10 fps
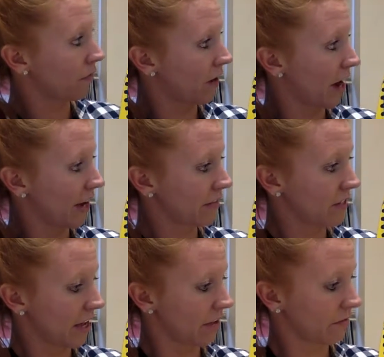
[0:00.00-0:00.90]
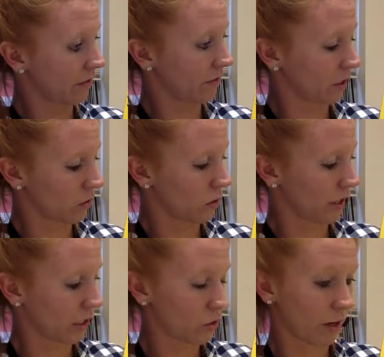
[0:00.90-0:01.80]
5, 10, 15,
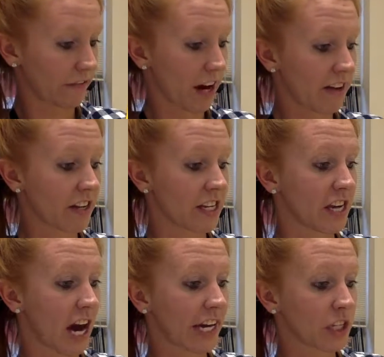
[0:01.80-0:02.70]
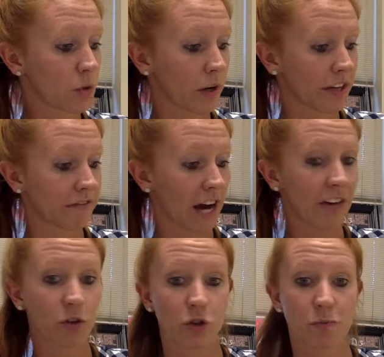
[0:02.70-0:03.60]
20, 25,
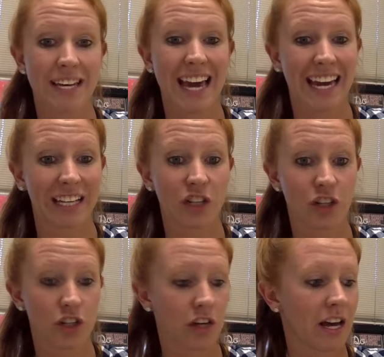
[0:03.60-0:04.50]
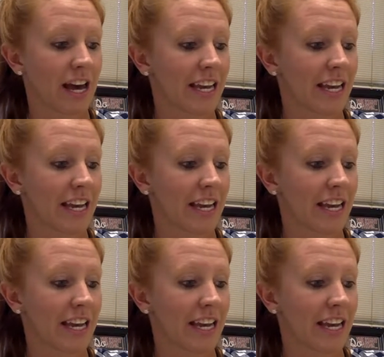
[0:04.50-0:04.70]
9:25, which would be H.